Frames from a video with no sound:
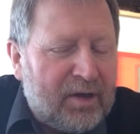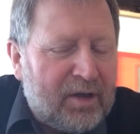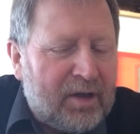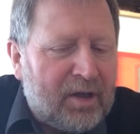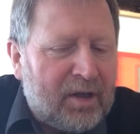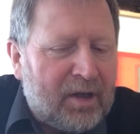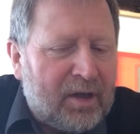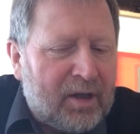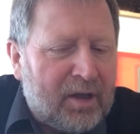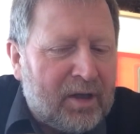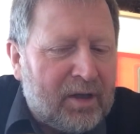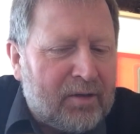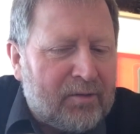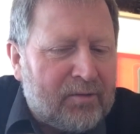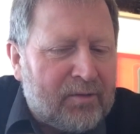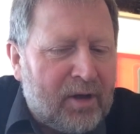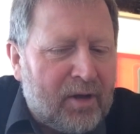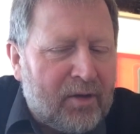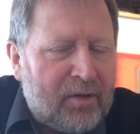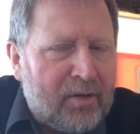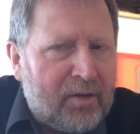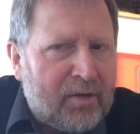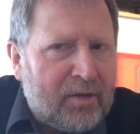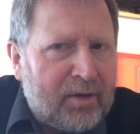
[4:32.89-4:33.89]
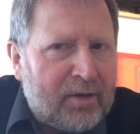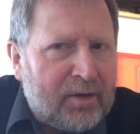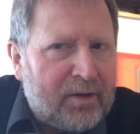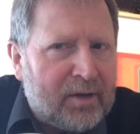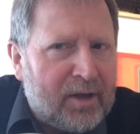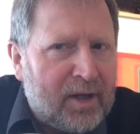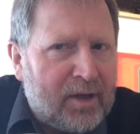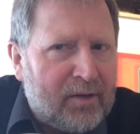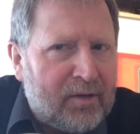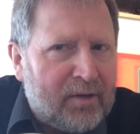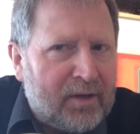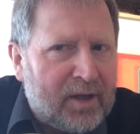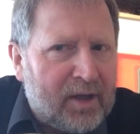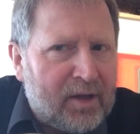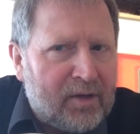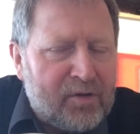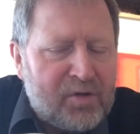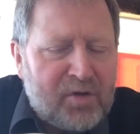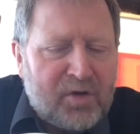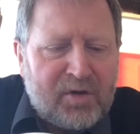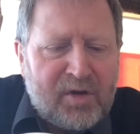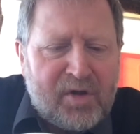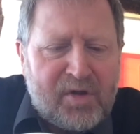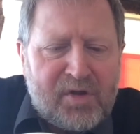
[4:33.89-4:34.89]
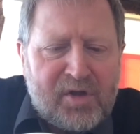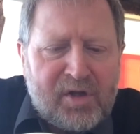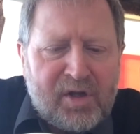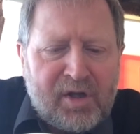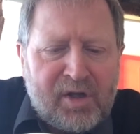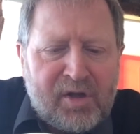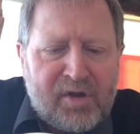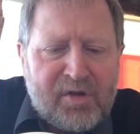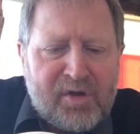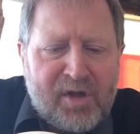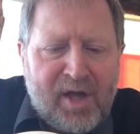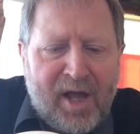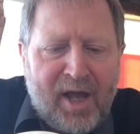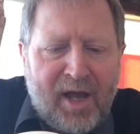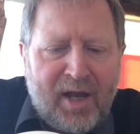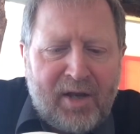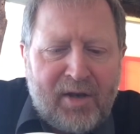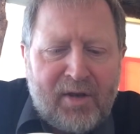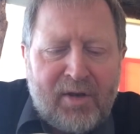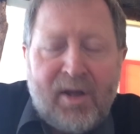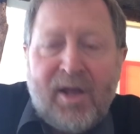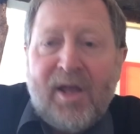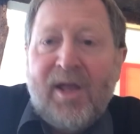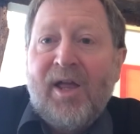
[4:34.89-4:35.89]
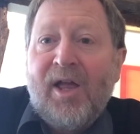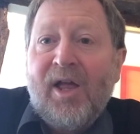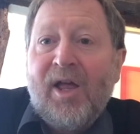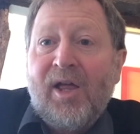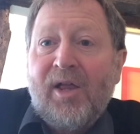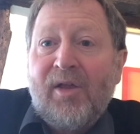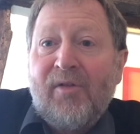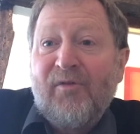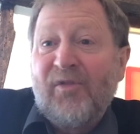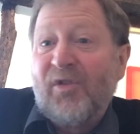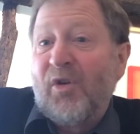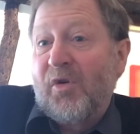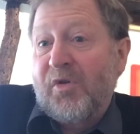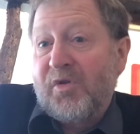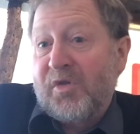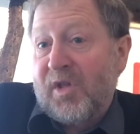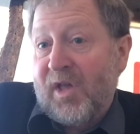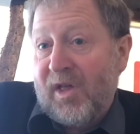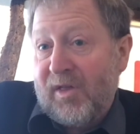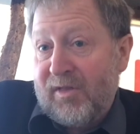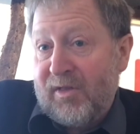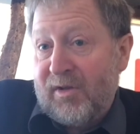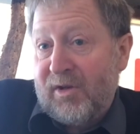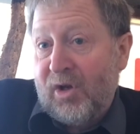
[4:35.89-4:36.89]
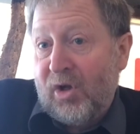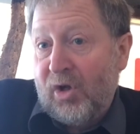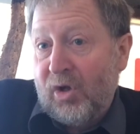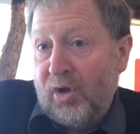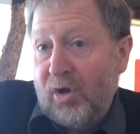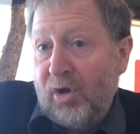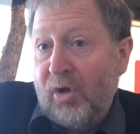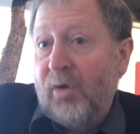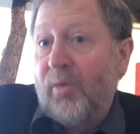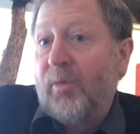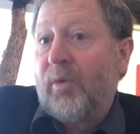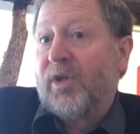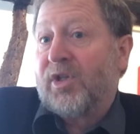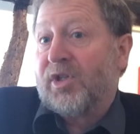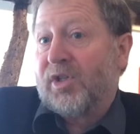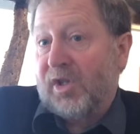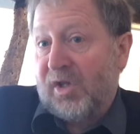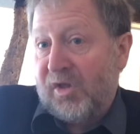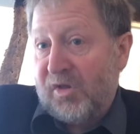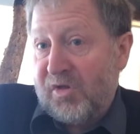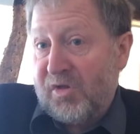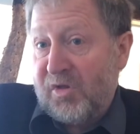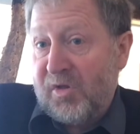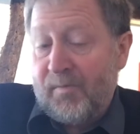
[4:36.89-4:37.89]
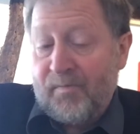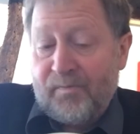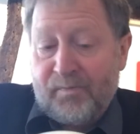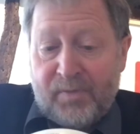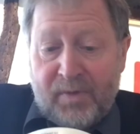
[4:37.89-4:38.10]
rather than anything else in this case, and phenoxyethanol, which is